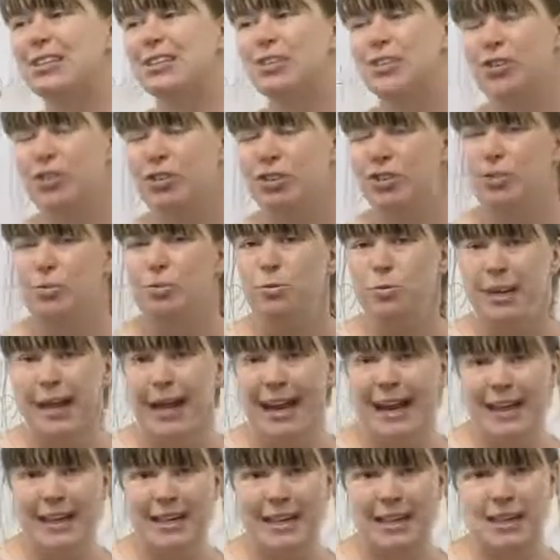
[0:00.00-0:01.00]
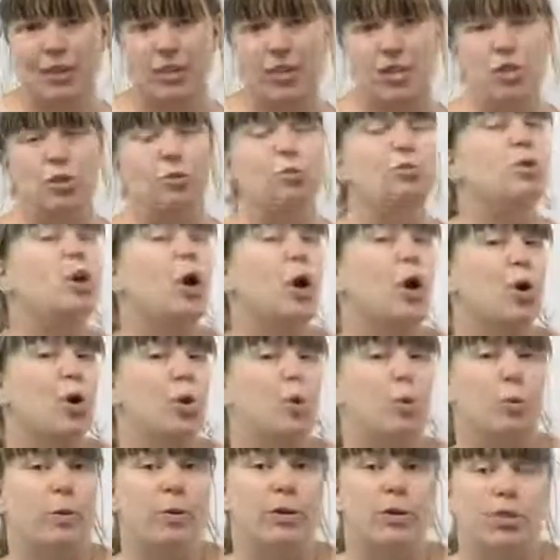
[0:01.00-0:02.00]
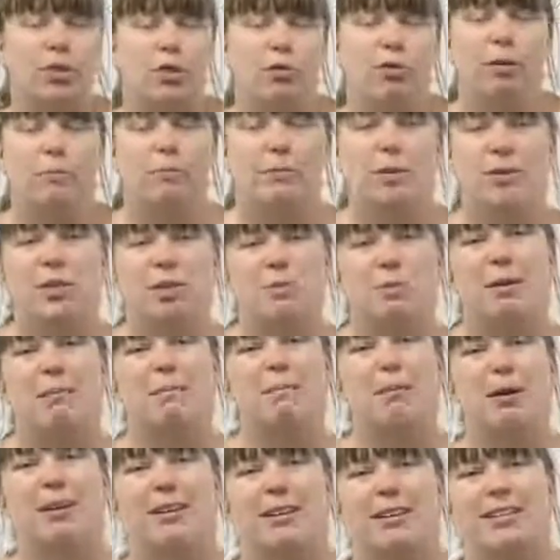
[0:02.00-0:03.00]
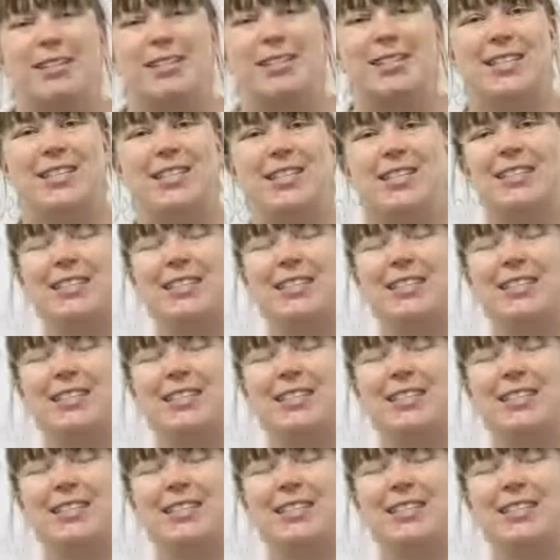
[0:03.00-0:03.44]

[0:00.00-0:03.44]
Do you like to go to amusement parks?